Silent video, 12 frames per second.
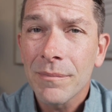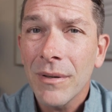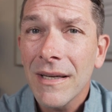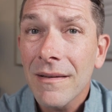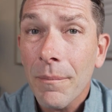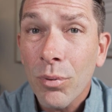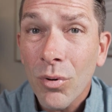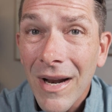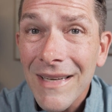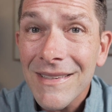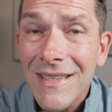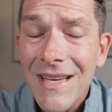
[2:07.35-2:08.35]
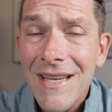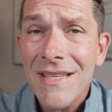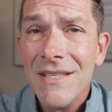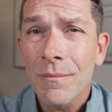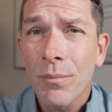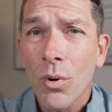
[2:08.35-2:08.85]
But price
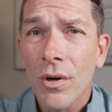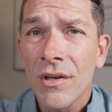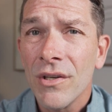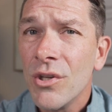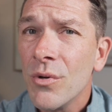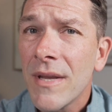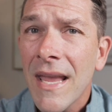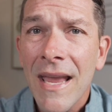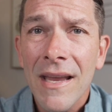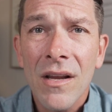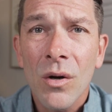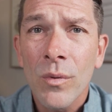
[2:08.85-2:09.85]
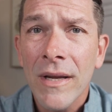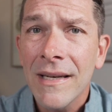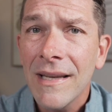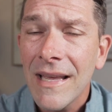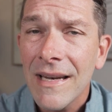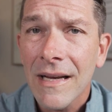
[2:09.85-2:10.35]
is important. You can't go
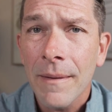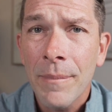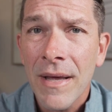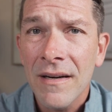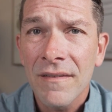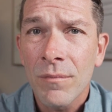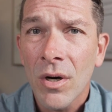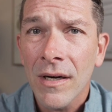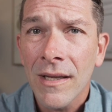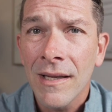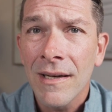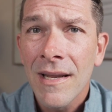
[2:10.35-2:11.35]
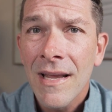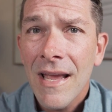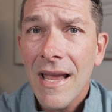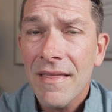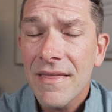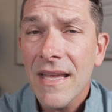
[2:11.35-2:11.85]
in a competitive market
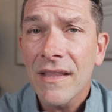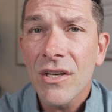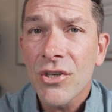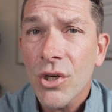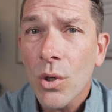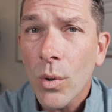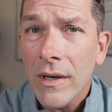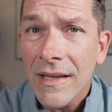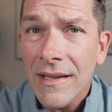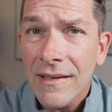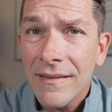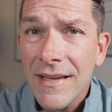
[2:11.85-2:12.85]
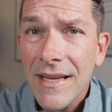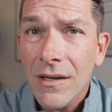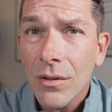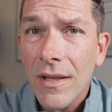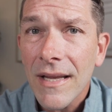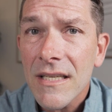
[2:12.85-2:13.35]
and think that you're going to get a
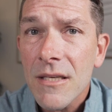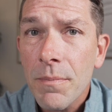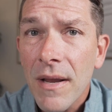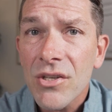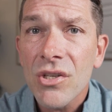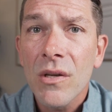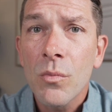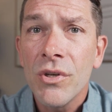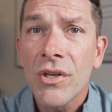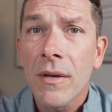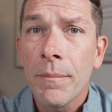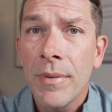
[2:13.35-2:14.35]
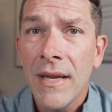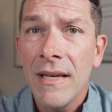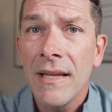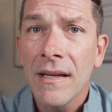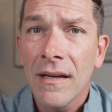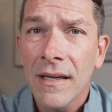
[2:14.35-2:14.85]
deal, especially when you're
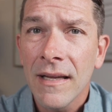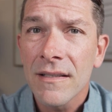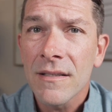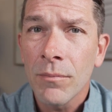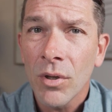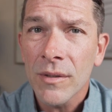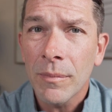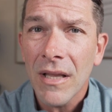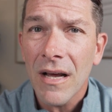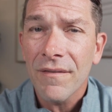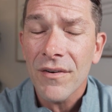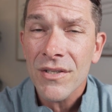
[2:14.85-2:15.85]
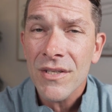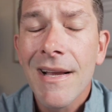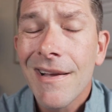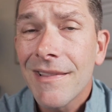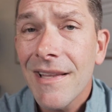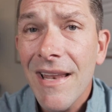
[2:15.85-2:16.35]
competing against multiple offers.
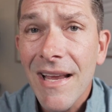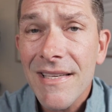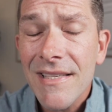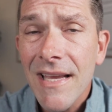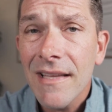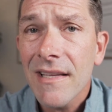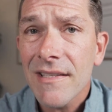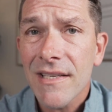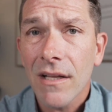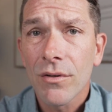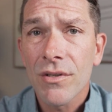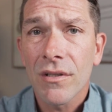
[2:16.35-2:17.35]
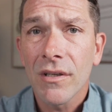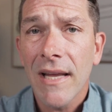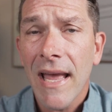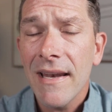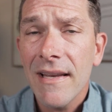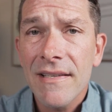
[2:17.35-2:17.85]
The next thing that sellers look
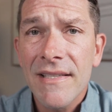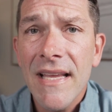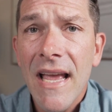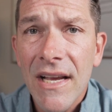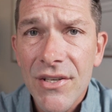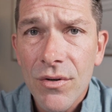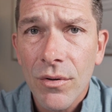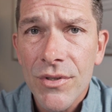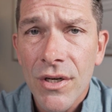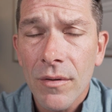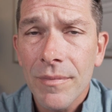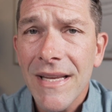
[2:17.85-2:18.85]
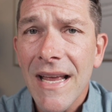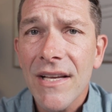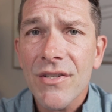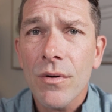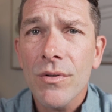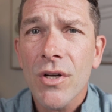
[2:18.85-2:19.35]
at is the escrow term. The
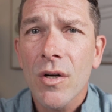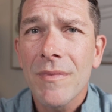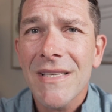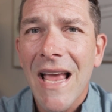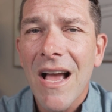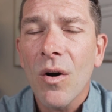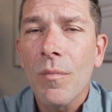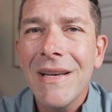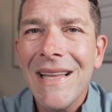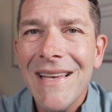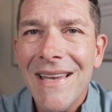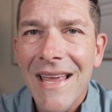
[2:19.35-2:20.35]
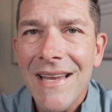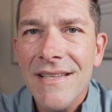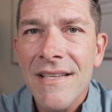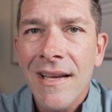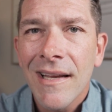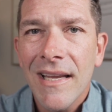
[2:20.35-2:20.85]
escrow term is how many
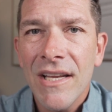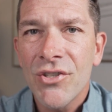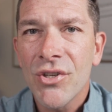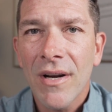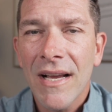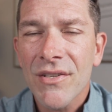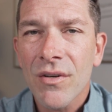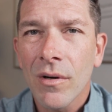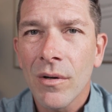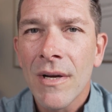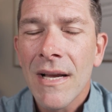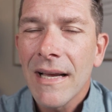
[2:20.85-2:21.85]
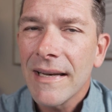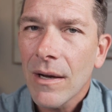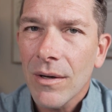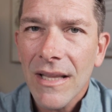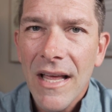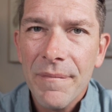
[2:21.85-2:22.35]
days is your escrow.
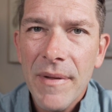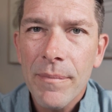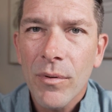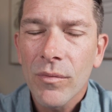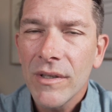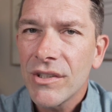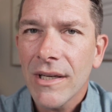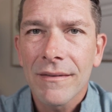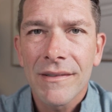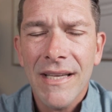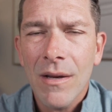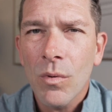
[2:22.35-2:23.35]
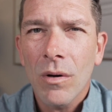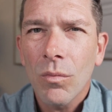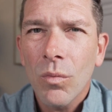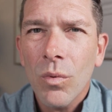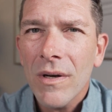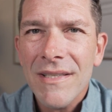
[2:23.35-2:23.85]
Now, a lot of people reach out and say,
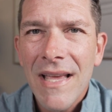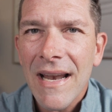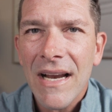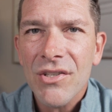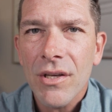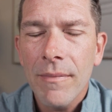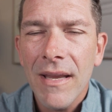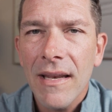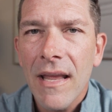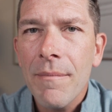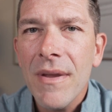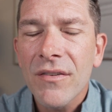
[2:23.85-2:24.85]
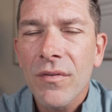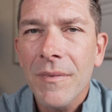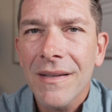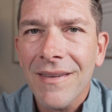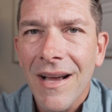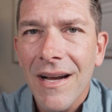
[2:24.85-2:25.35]
well, what does that actually mean? It means from
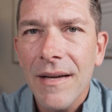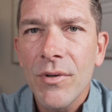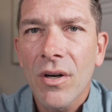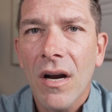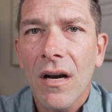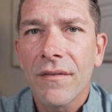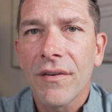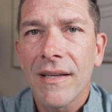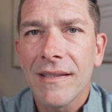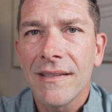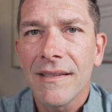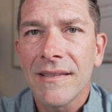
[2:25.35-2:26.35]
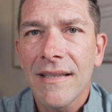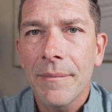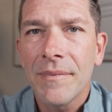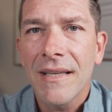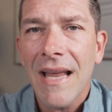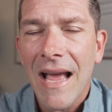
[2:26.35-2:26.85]
the time your offer gets
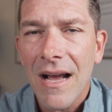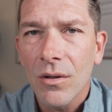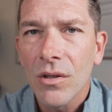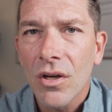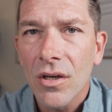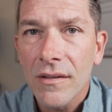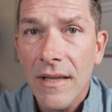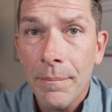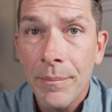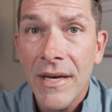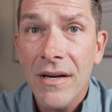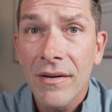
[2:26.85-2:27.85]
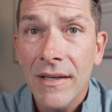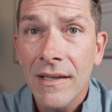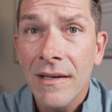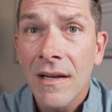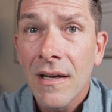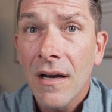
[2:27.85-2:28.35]
accepted, how long the
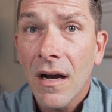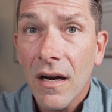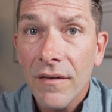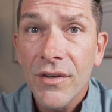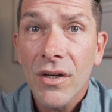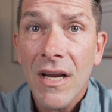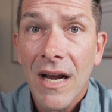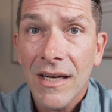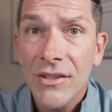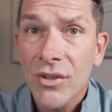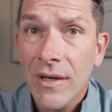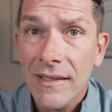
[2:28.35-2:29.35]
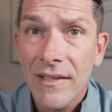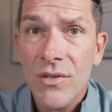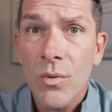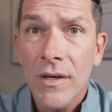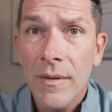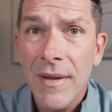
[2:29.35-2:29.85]
period of your contract is
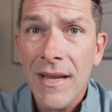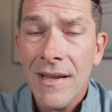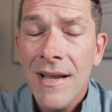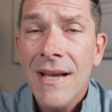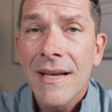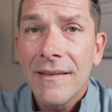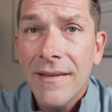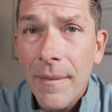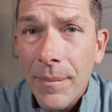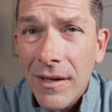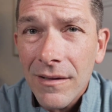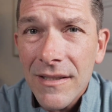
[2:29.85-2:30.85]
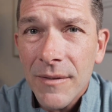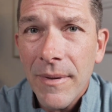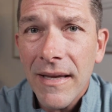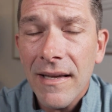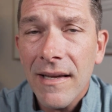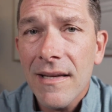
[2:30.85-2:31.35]
going to be. Typically
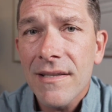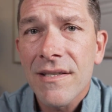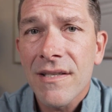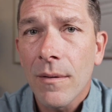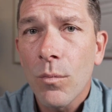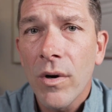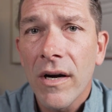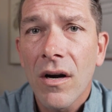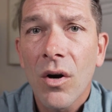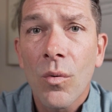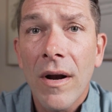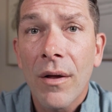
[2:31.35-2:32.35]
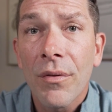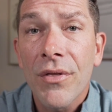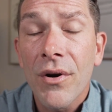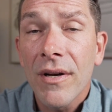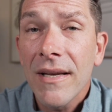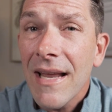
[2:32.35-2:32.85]
speaking, it's somewhere around
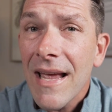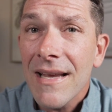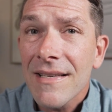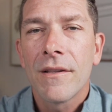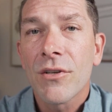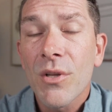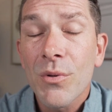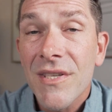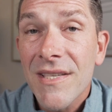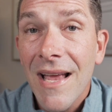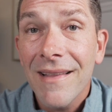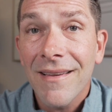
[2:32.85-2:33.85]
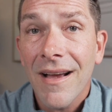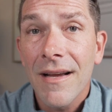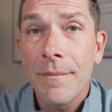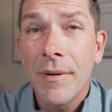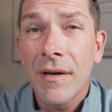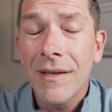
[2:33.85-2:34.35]
30 days. There's no set
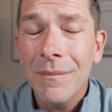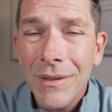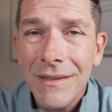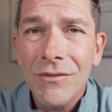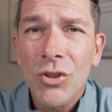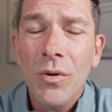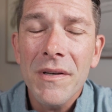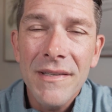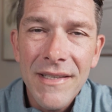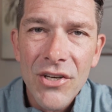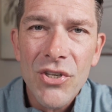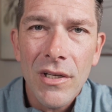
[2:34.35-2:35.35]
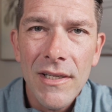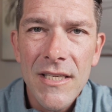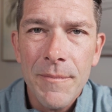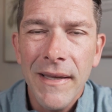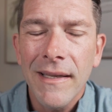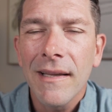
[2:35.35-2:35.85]
time period, but traditionally
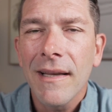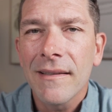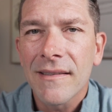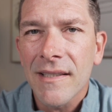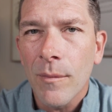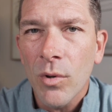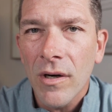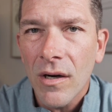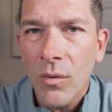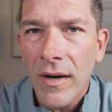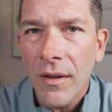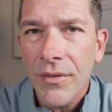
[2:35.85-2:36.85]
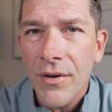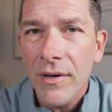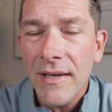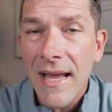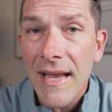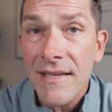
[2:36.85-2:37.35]
speaking, it's somewhere around
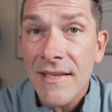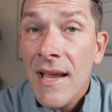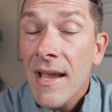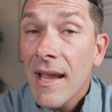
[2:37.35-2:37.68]
30 days.